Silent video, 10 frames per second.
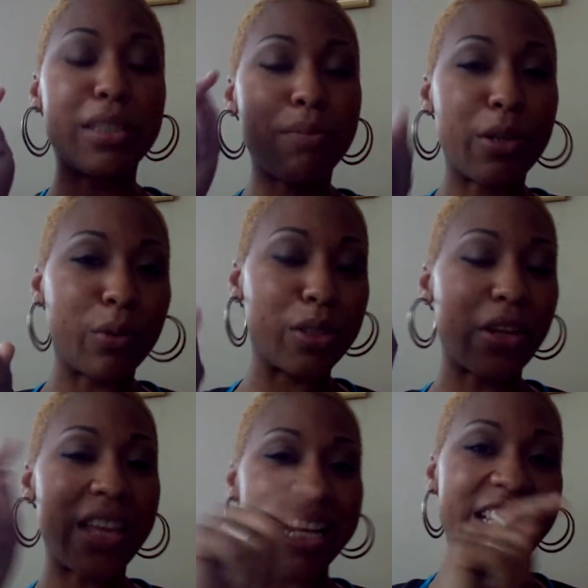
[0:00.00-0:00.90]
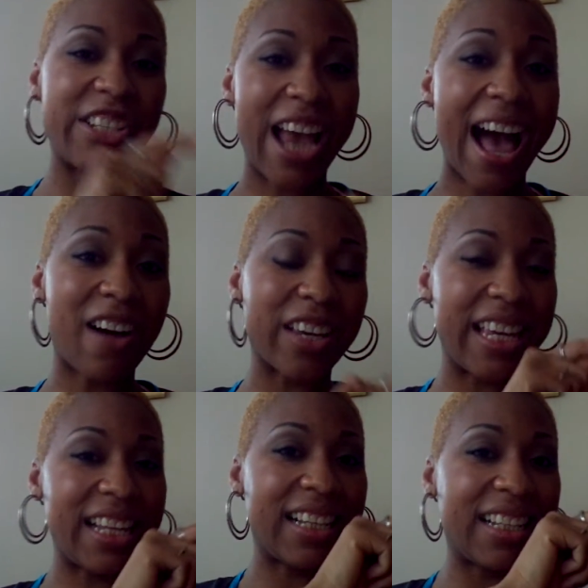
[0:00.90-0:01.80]
milk so that its child
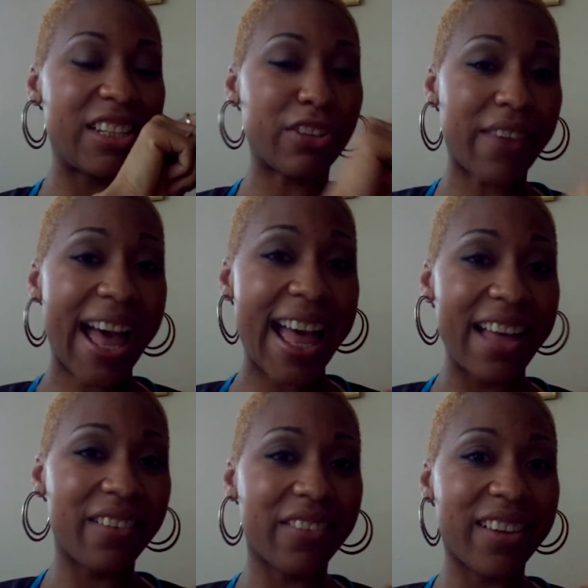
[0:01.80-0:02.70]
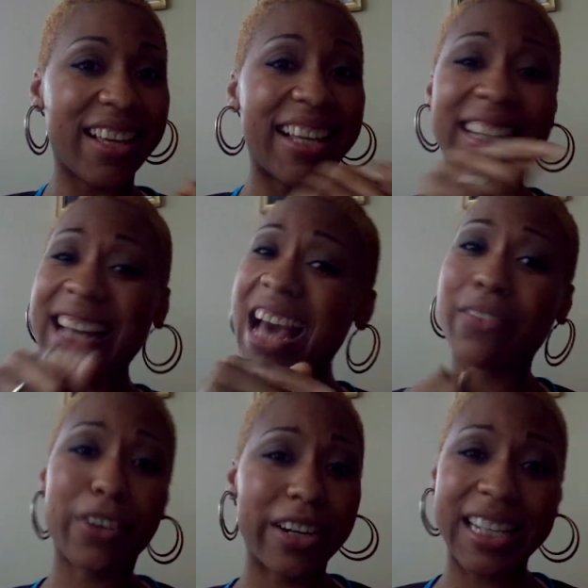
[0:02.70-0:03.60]
can survive,
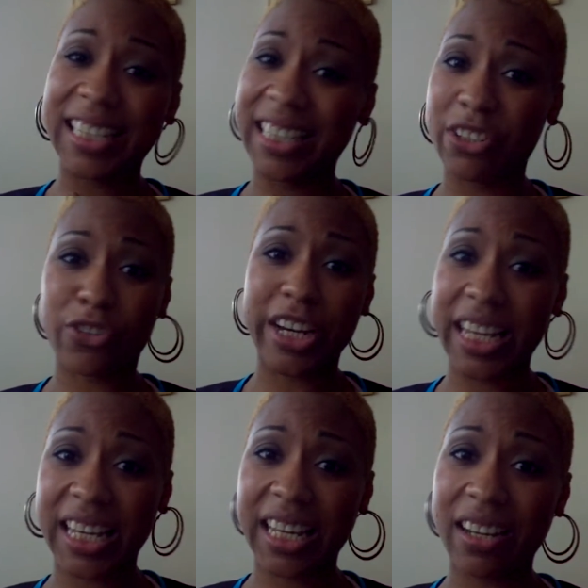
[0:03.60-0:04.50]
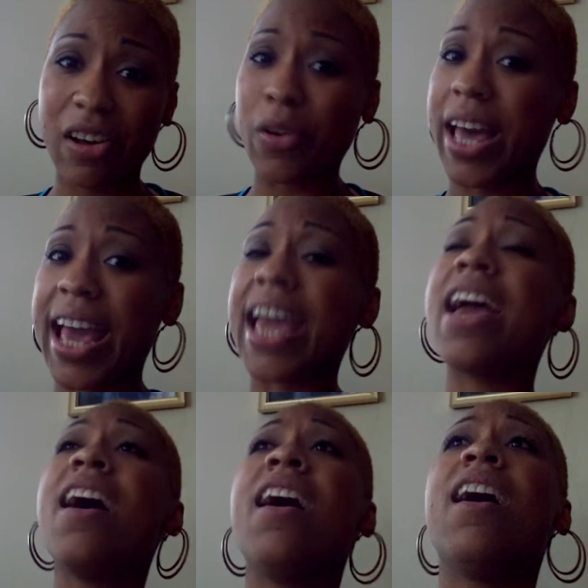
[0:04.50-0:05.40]
not for us to drink it, okay?
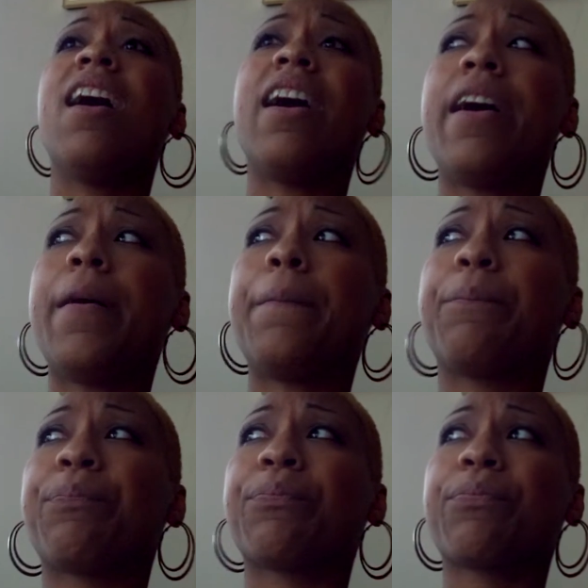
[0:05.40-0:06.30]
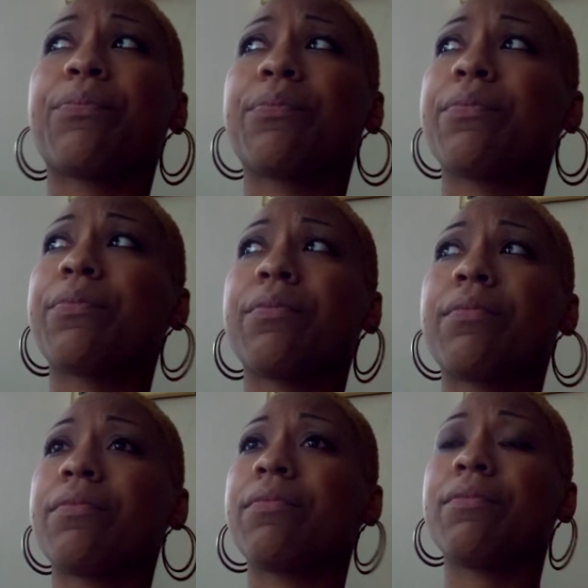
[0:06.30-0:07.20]
Um,
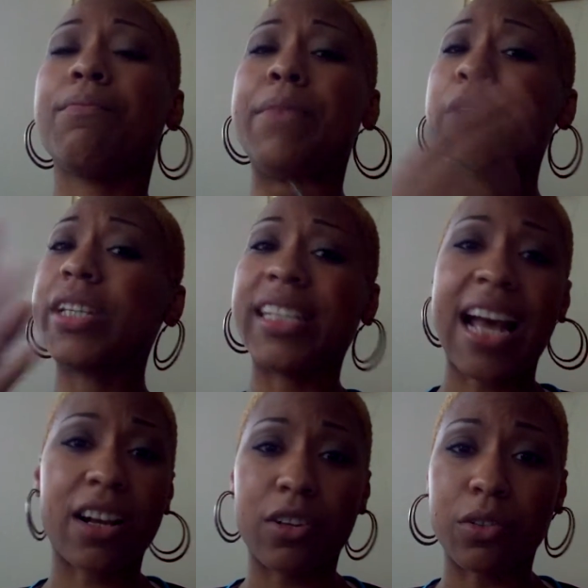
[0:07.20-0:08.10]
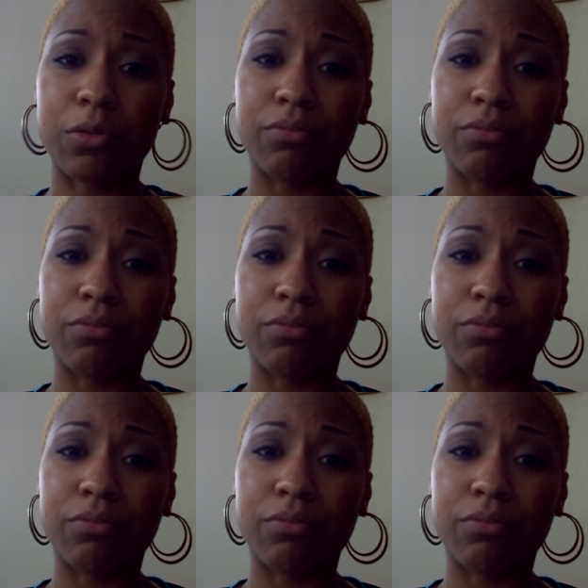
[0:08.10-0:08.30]
milk is not cool.